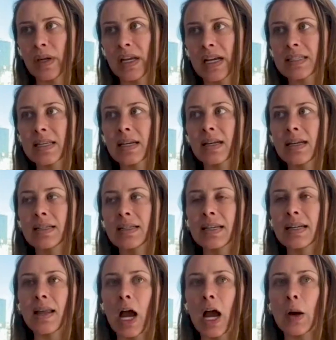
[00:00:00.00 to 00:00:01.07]
Because it did
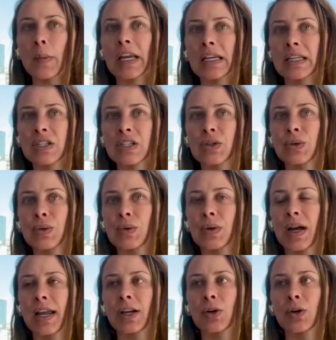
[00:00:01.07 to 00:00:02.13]
allow me to
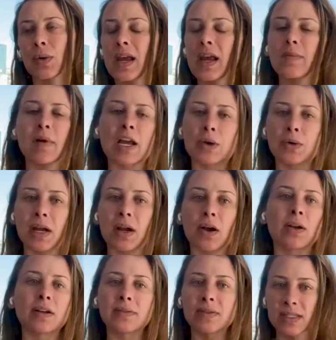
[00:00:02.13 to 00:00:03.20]
kind of create my own
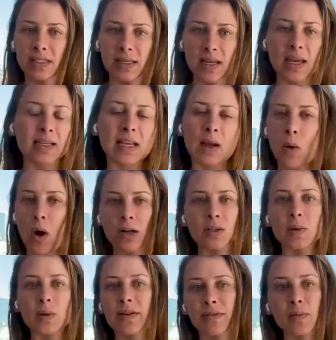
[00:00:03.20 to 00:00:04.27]
narrative as I
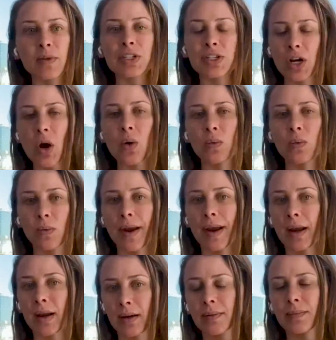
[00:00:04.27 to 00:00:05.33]
walked away from the show.
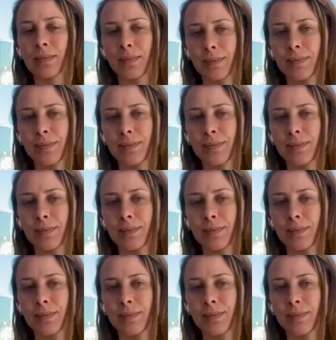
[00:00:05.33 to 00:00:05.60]
Right.